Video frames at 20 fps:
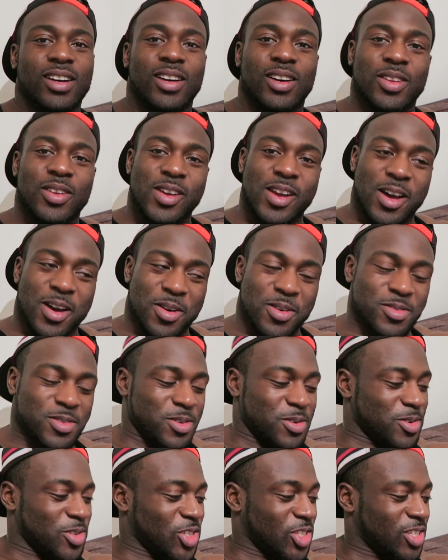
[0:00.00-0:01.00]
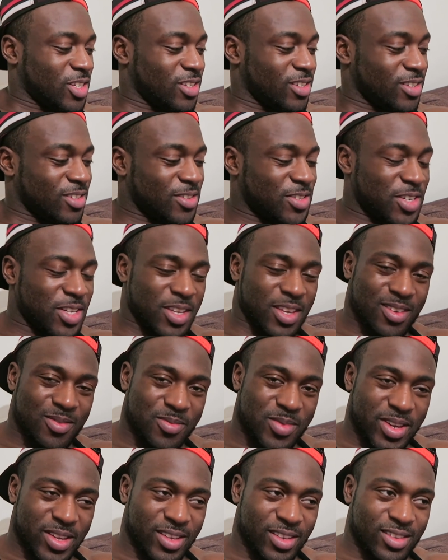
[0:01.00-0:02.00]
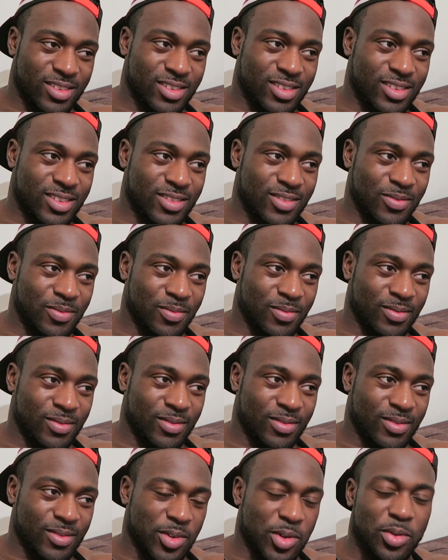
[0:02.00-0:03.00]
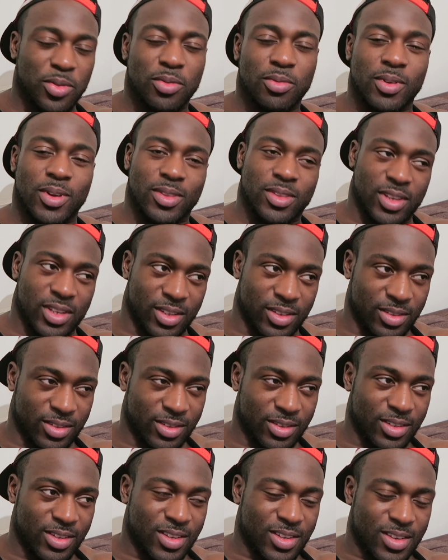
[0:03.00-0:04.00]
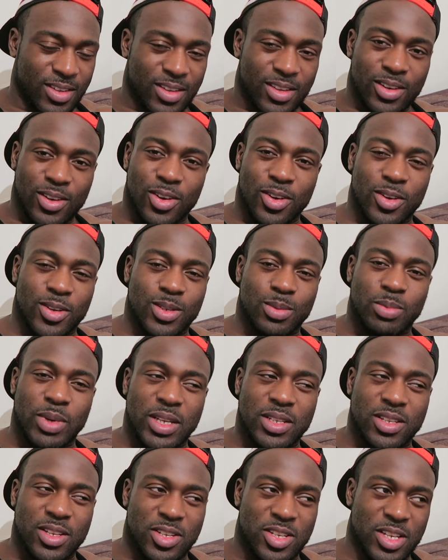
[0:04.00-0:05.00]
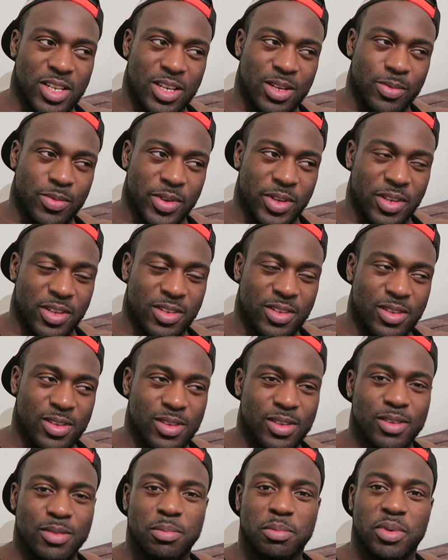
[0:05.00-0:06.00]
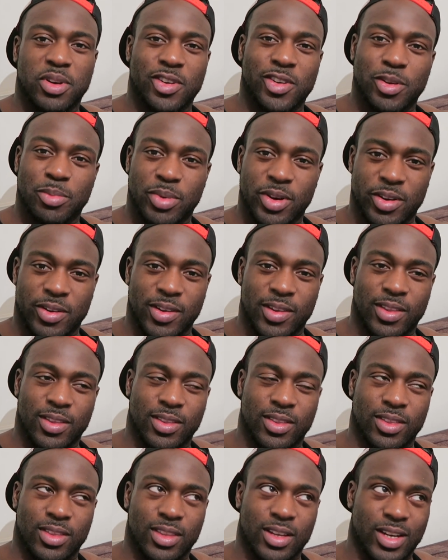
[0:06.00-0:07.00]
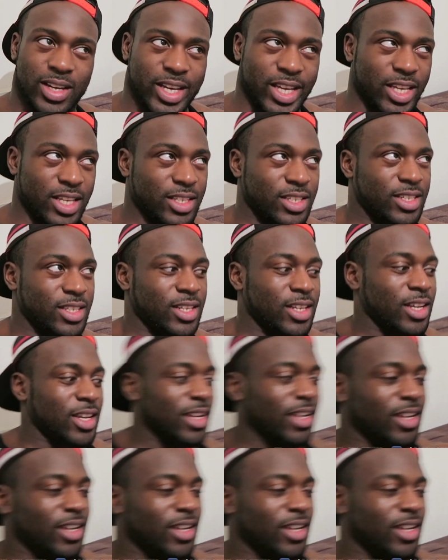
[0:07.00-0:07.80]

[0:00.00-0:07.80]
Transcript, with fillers: are now those chicken wings no three things hot and spicy chicken wings peri peri thighs